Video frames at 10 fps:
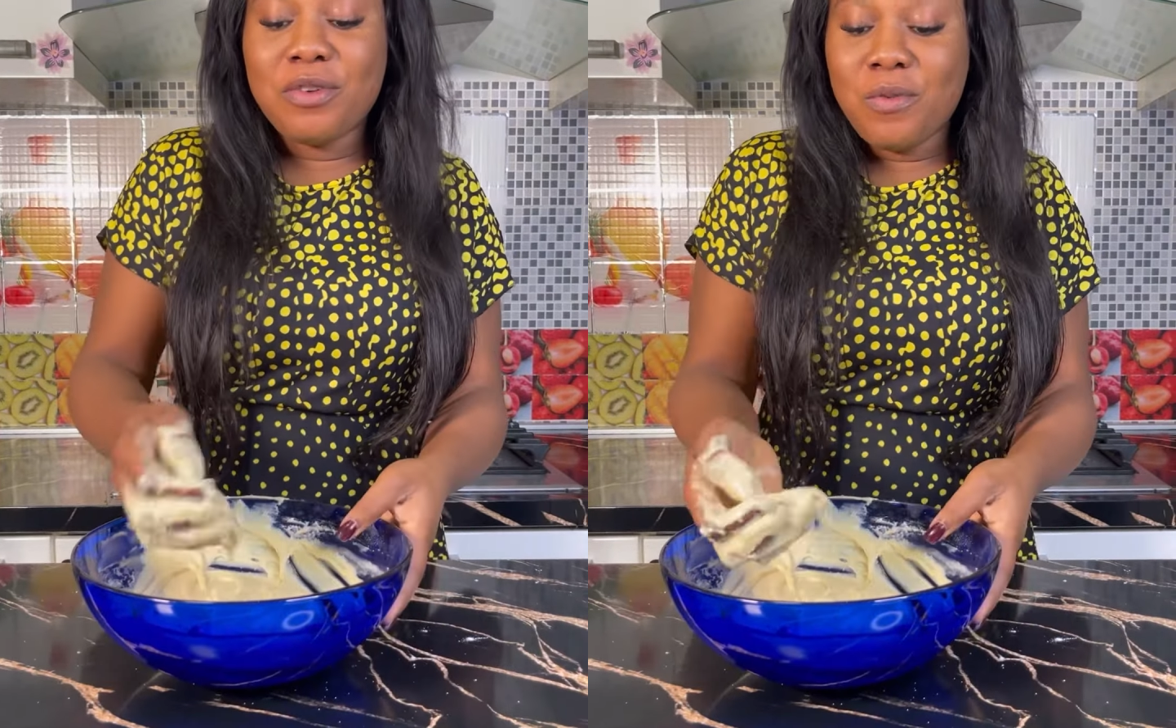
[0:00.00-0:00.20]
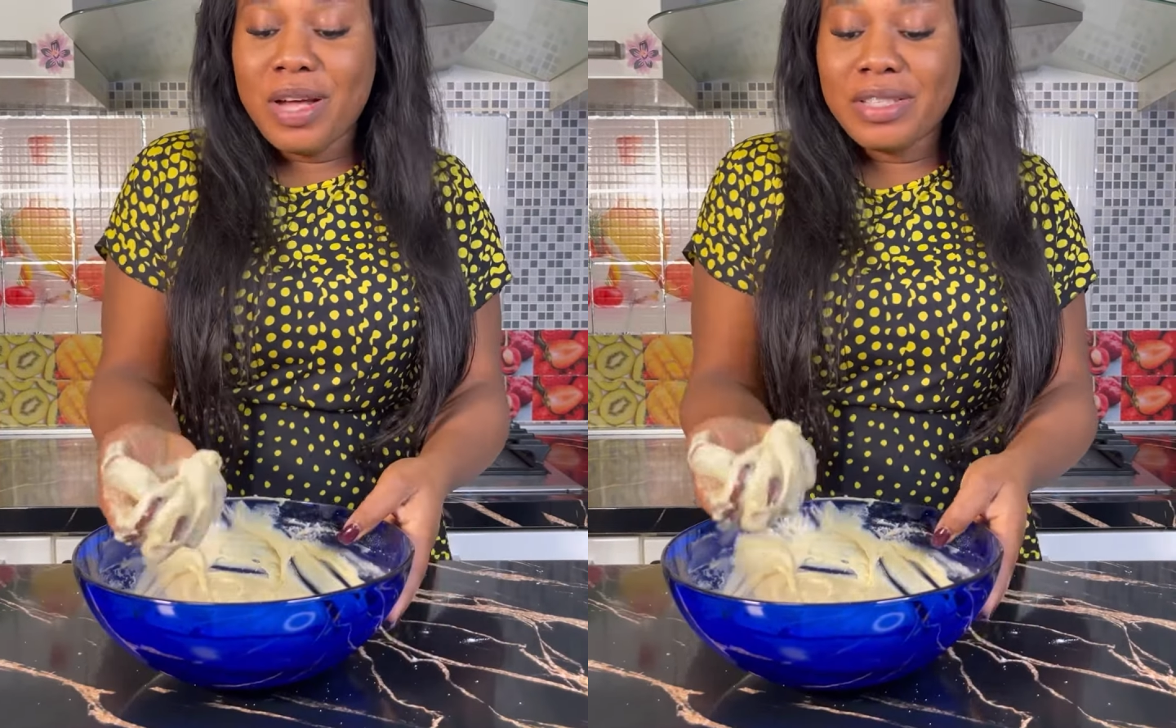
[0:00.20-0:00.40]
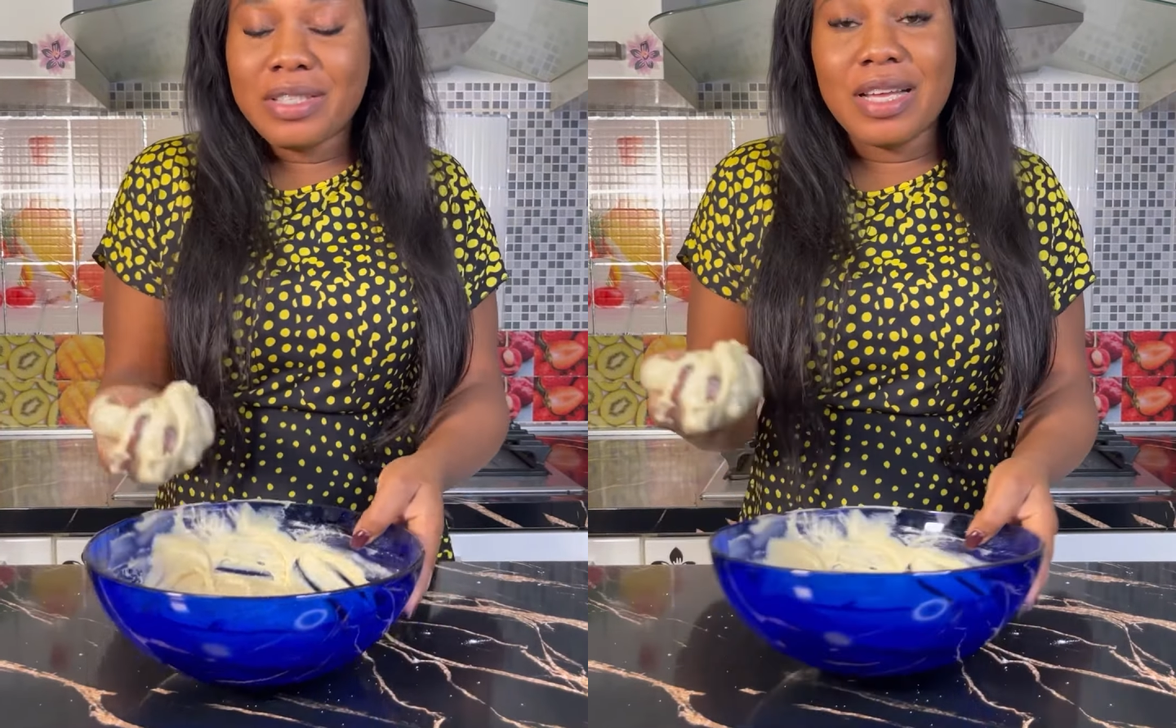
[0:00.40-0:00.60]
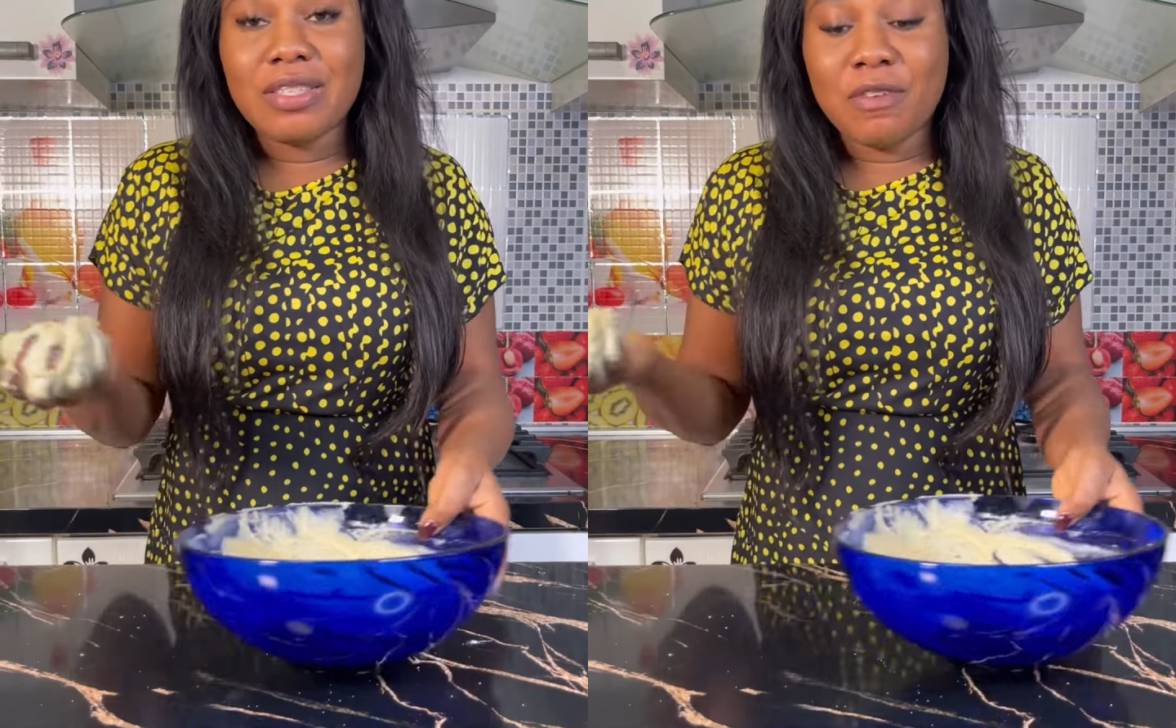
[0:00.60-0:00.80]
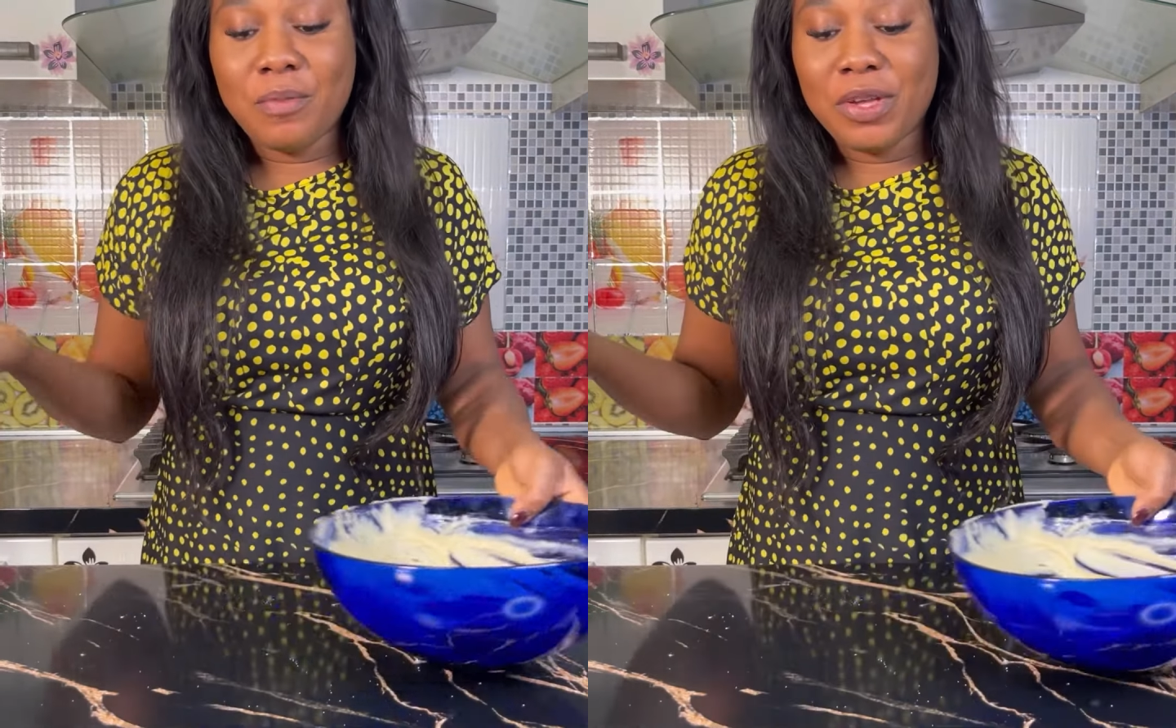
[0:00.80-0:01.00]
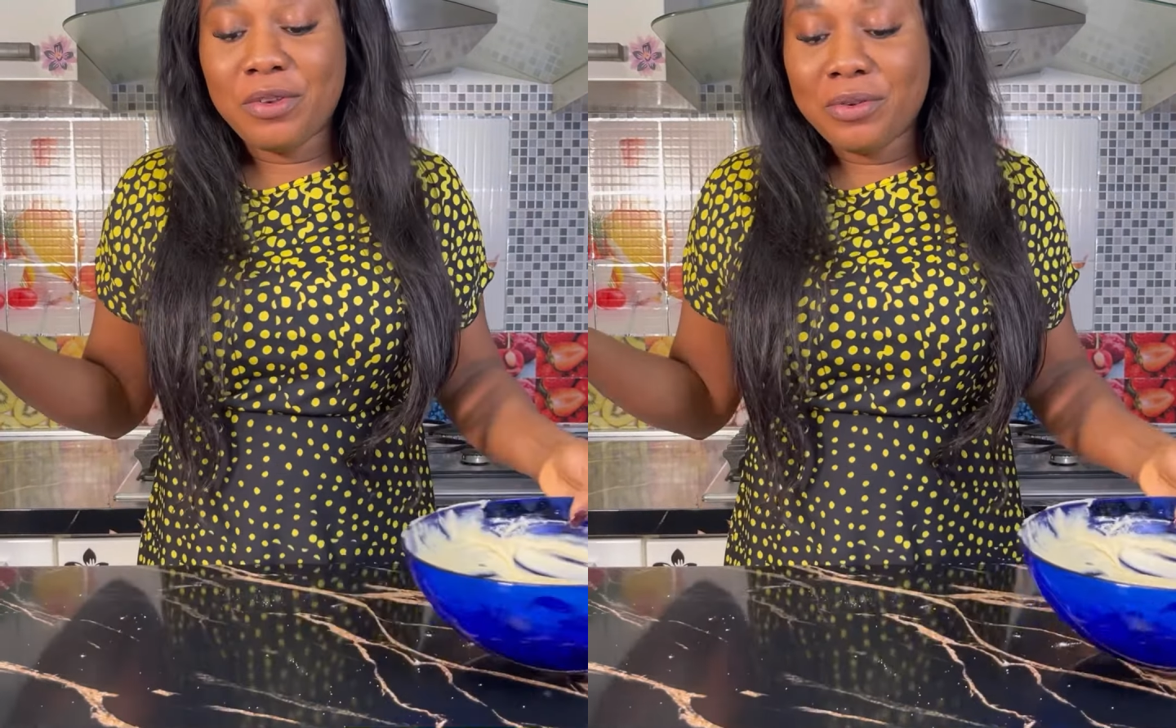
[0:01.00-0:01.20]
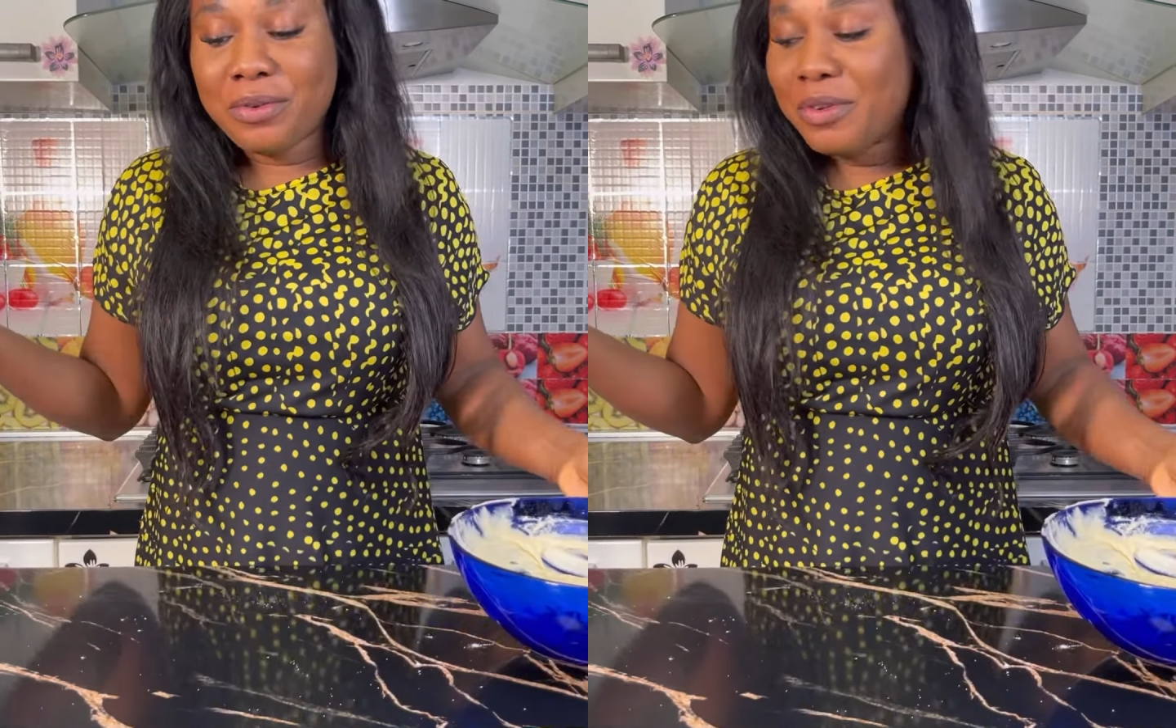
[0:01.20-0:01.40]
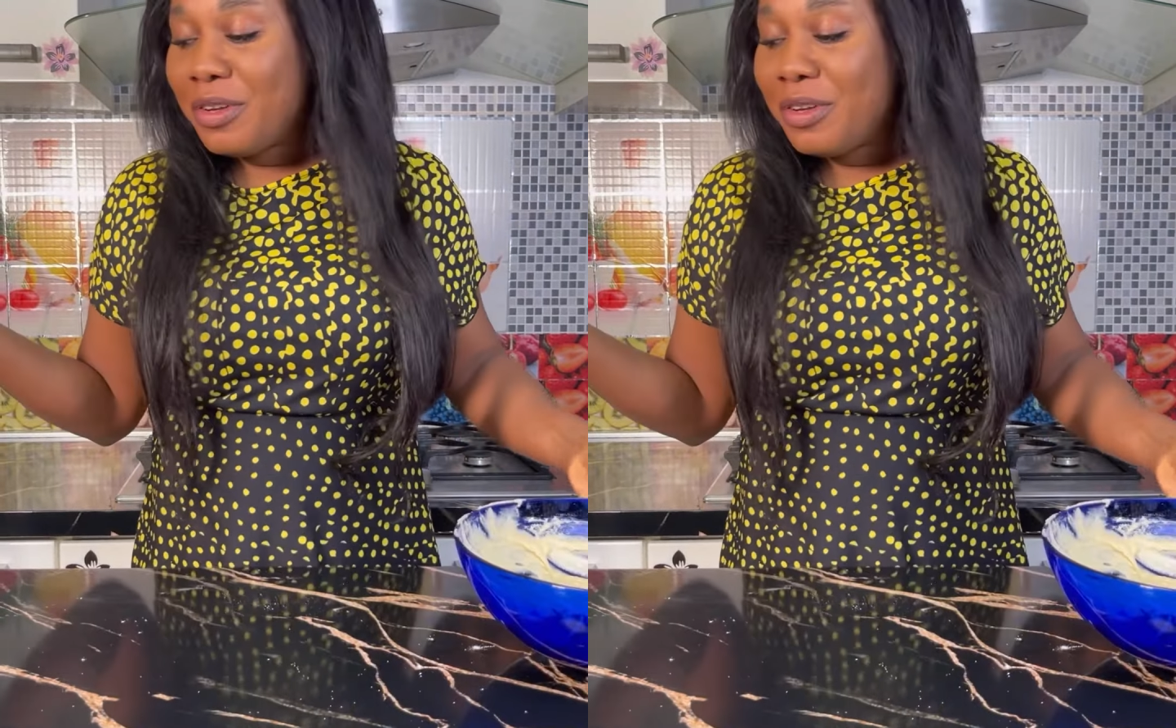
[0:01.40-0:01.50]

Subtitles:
Once it has formed a dough,